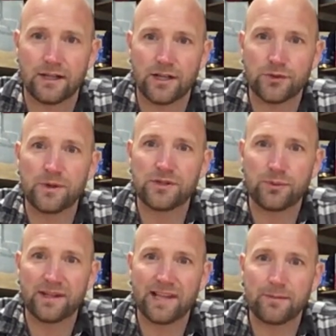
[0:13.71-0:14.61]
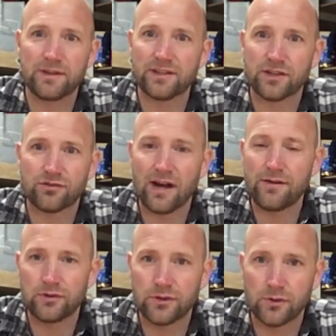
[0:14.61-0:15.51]
So each week that means I
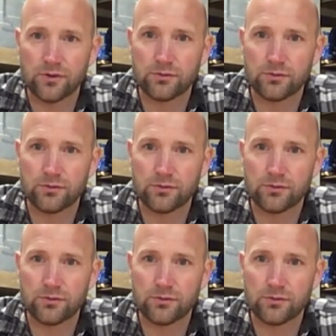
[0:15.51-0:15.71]
travel in North